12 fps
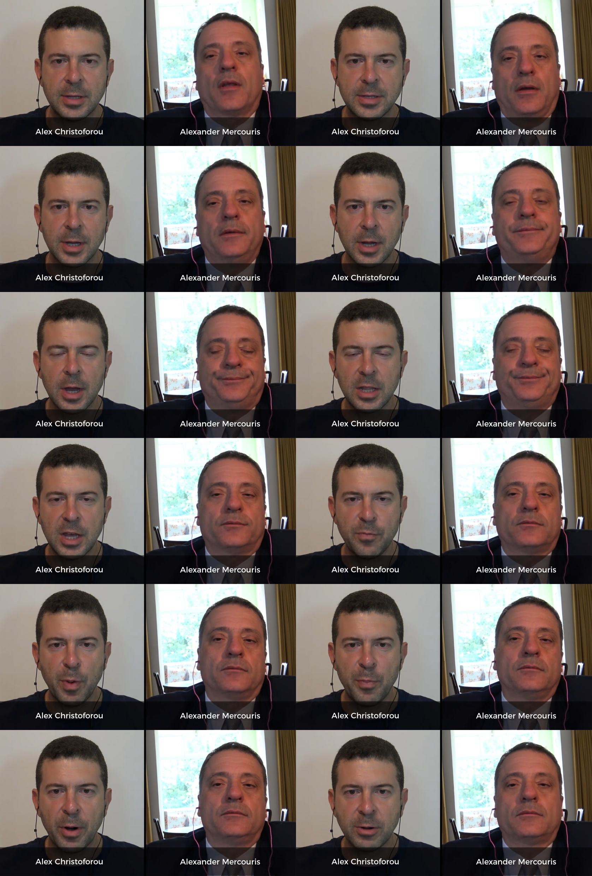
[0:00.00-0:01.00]
Speaker 1: and they
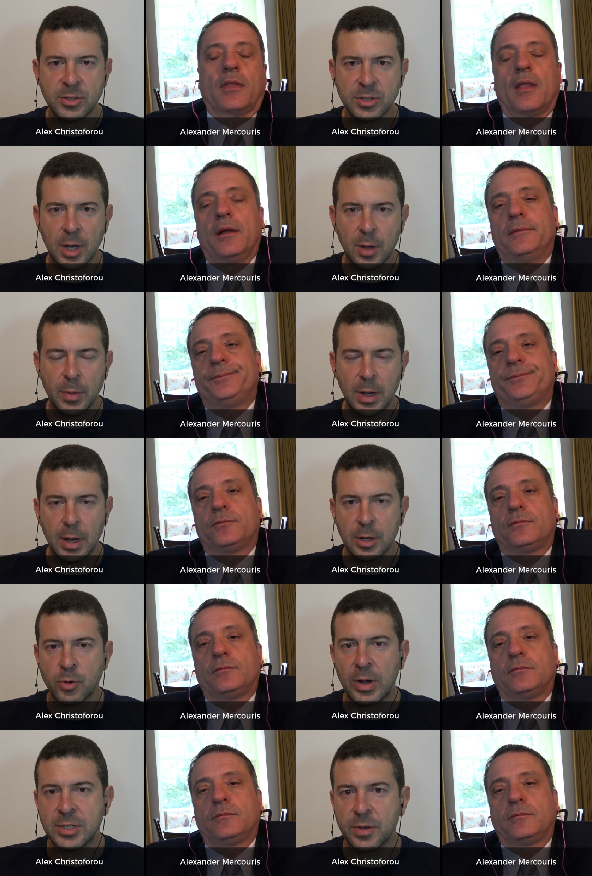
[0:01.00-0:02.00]
proposed some
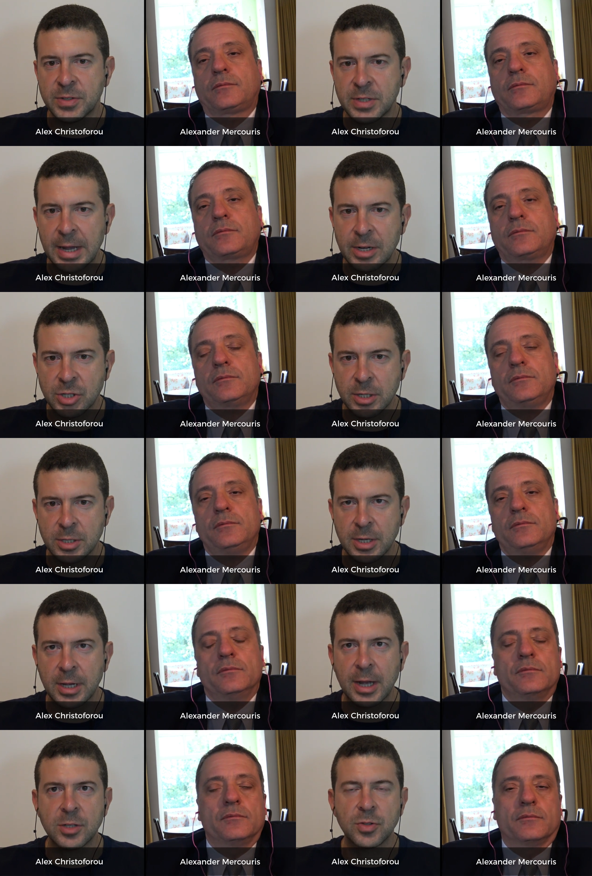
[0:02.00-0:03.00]
aggressive sanctions
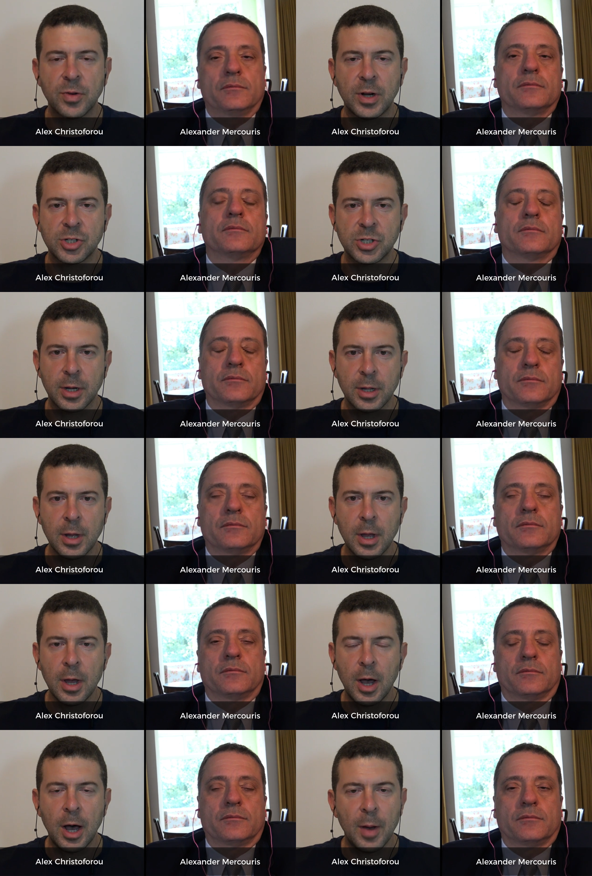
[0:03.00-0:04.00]
against Russia.
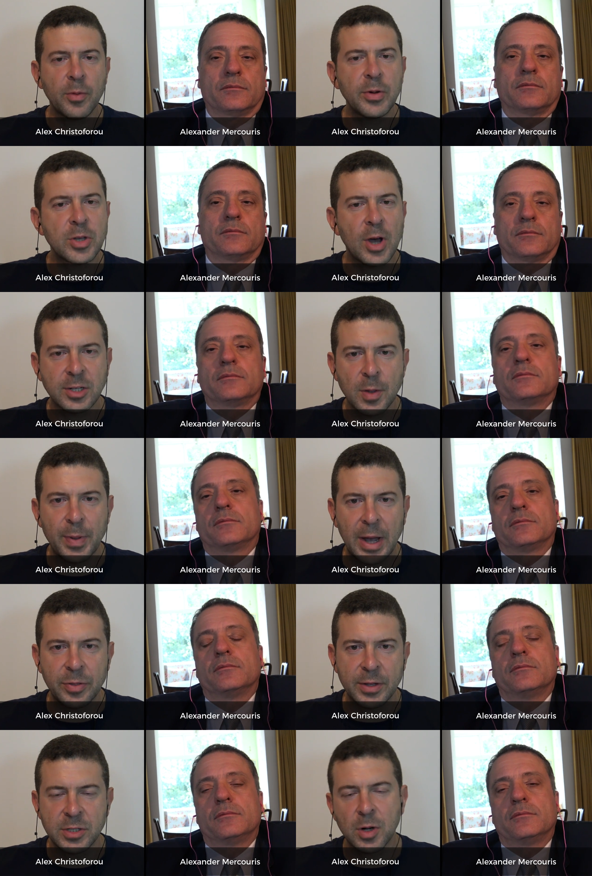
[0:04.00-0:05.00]
And we talked
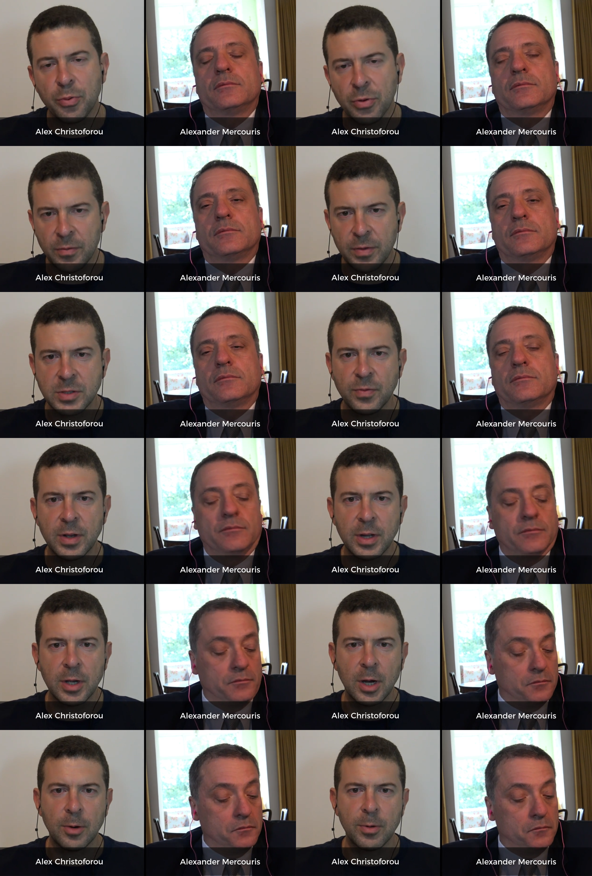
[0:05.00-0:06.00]
about this in a previous
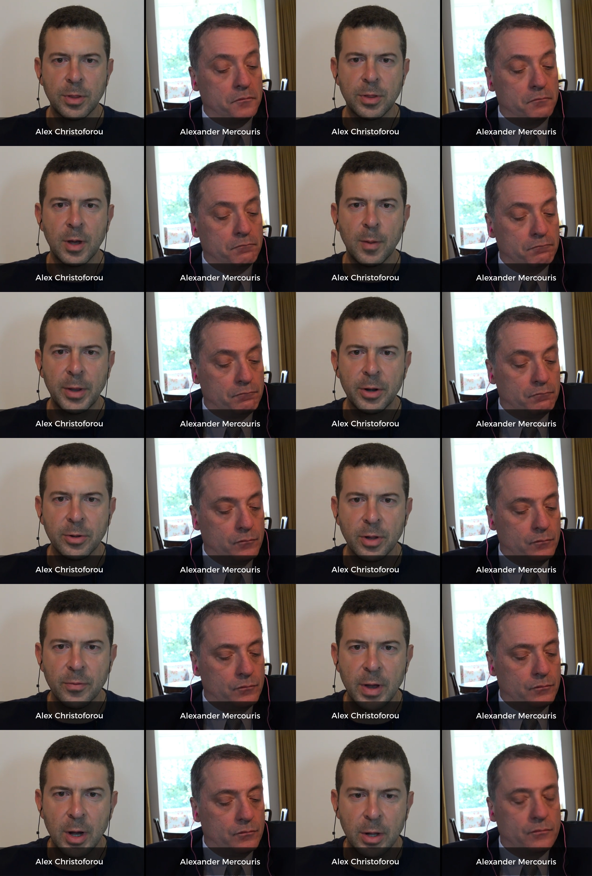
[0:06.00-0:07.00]
video with Peter
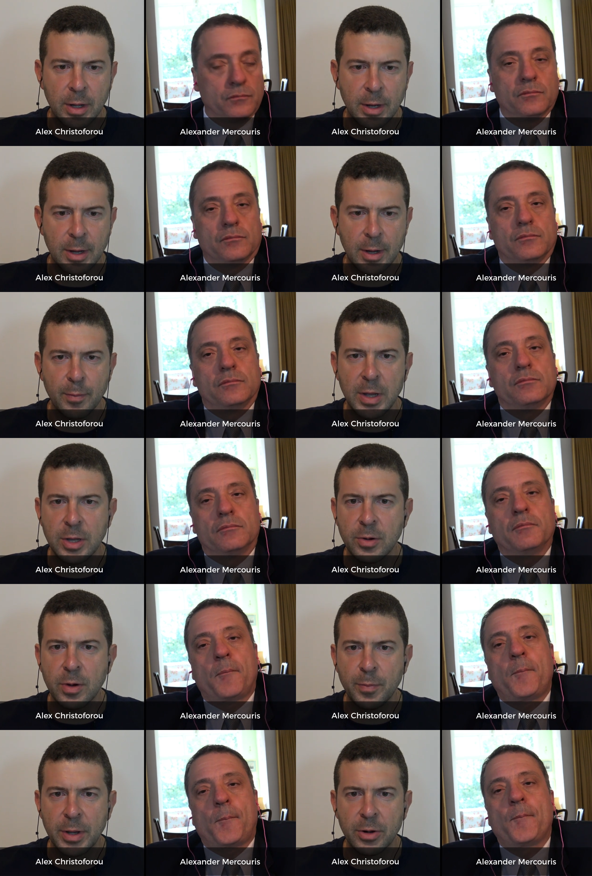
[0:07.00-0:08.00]
Lavelle, me,
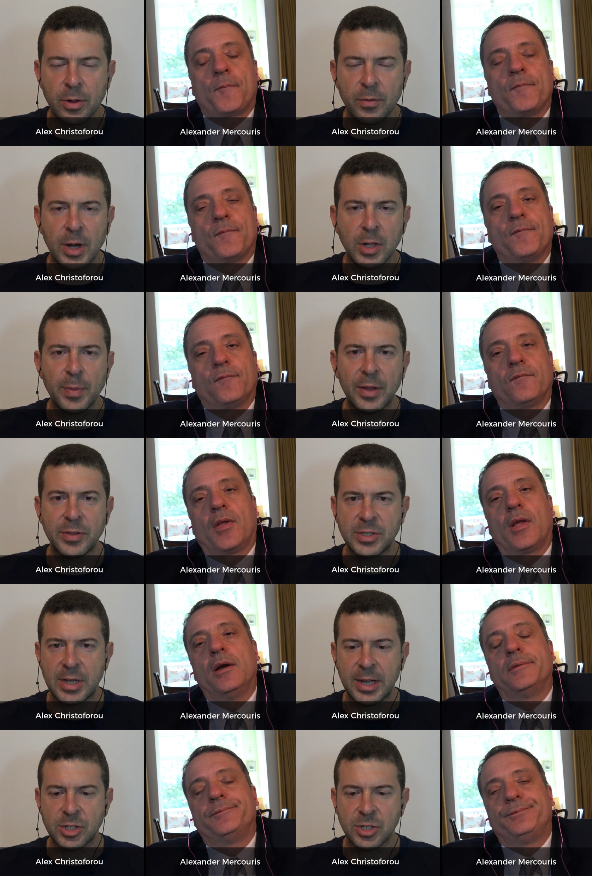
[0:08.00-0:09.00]
you, and Peter Lavelle, about the
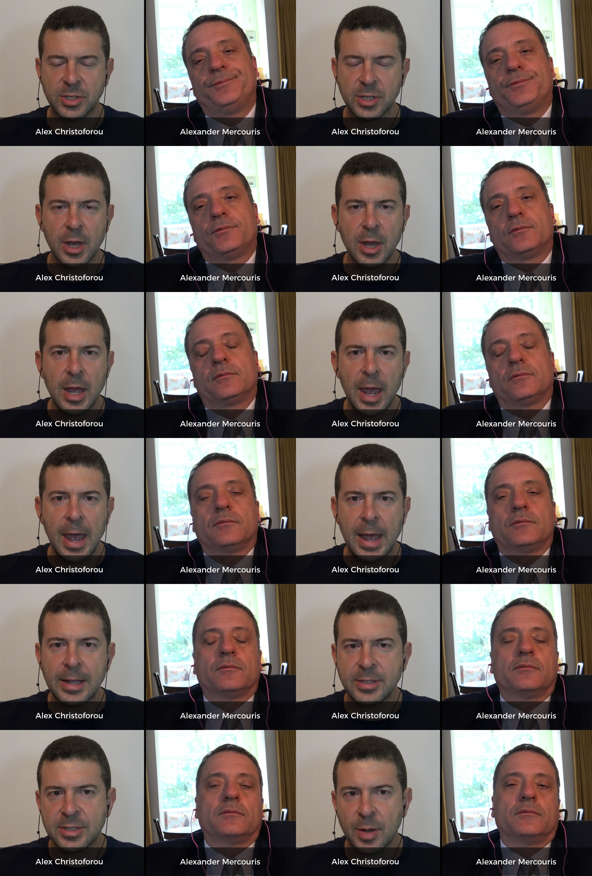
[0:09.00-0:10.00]
sanctions
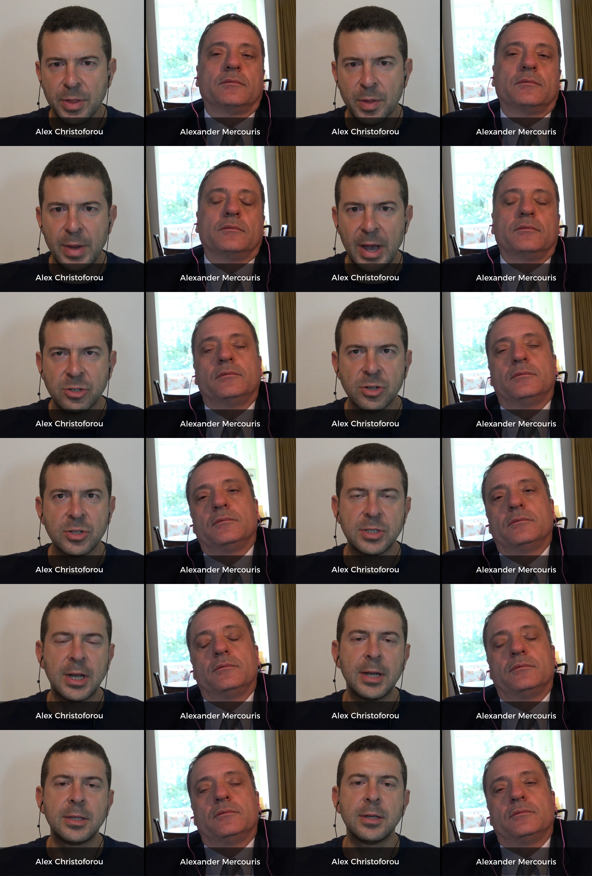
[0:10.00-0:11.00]
and some of the
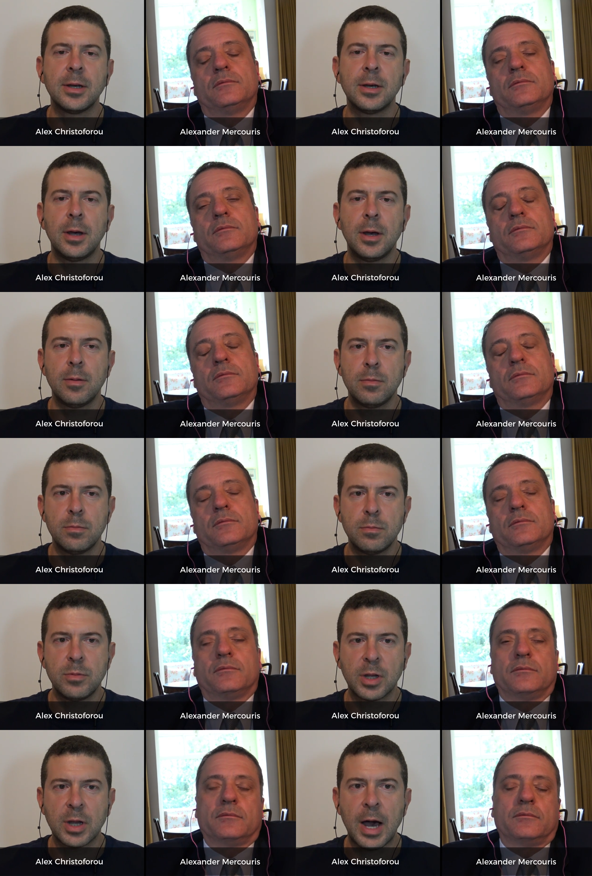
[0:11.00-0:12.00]
measures that
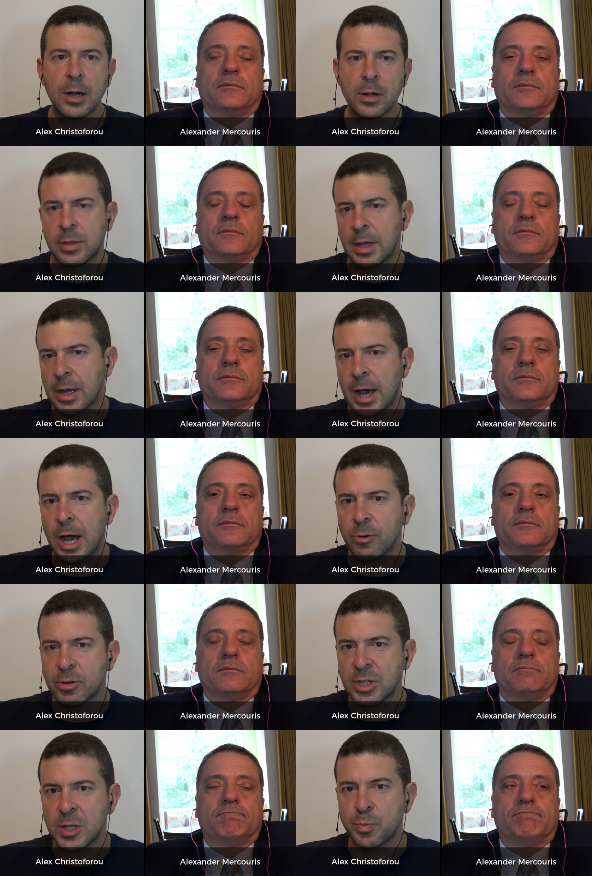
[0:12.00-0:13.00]
that
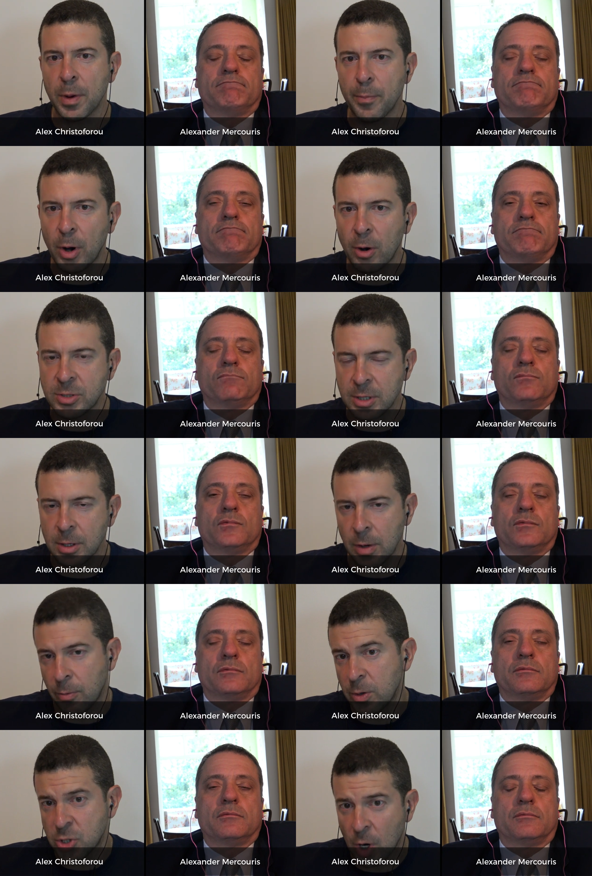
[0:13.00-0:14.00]
Congress is proposing,
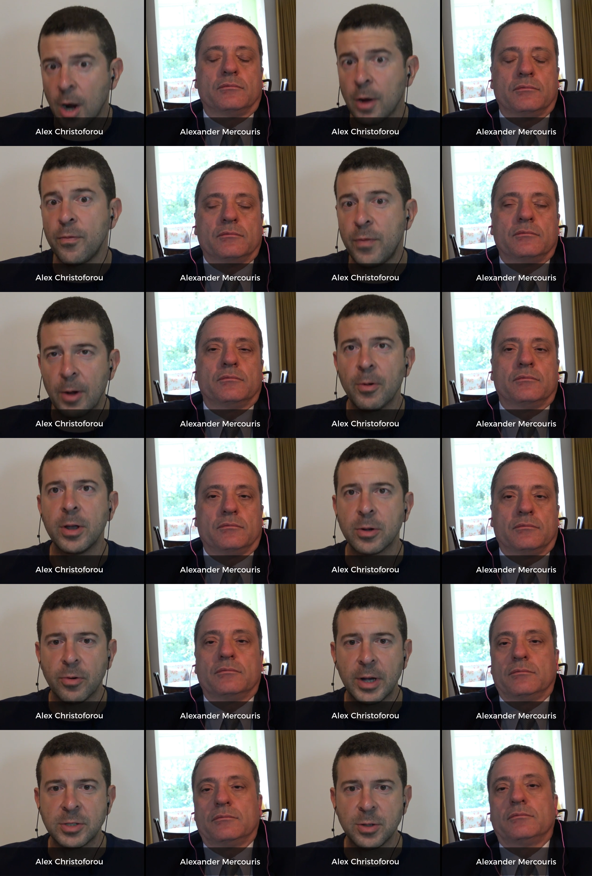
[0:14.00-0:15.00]
and which are very
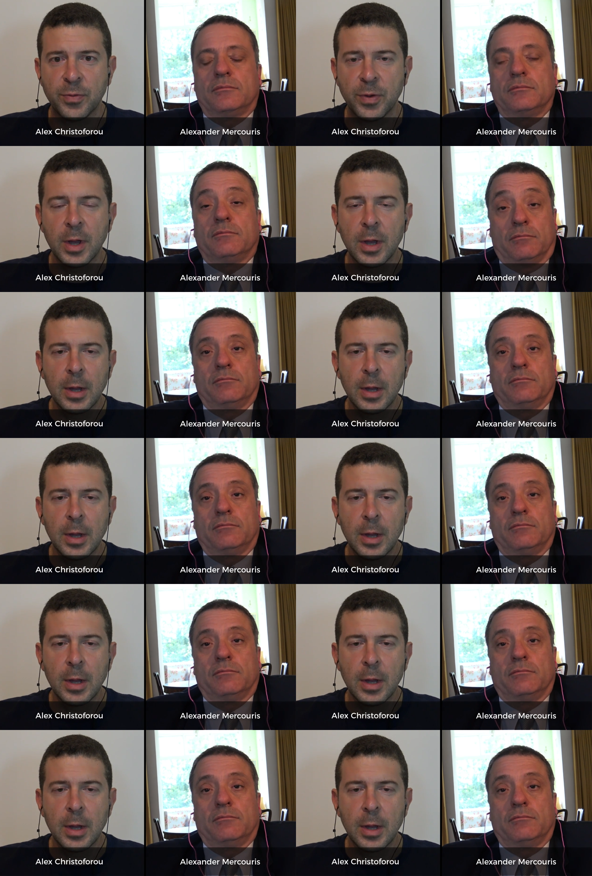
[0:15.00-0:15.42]
aggressive.